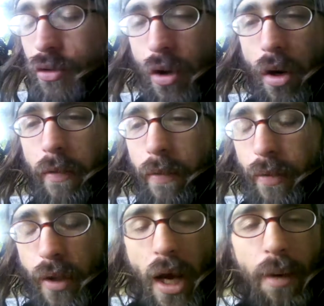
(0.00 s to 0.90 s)
drove
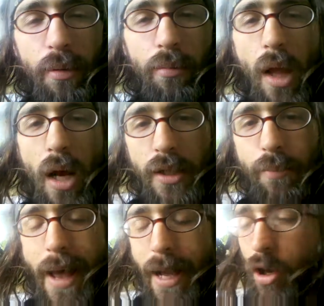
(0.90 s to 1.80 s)
a couple
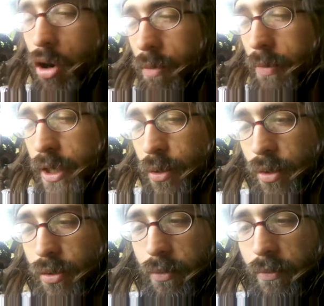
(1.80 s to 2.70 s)
blocks back home because it
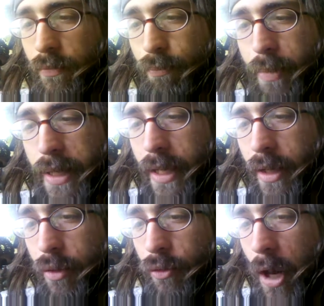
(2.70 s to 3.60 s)
was
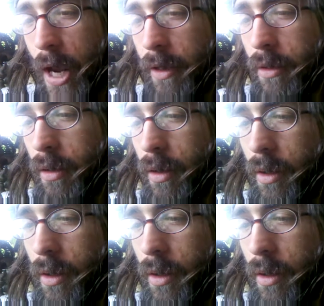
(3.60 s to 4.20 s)
beginning of the ride.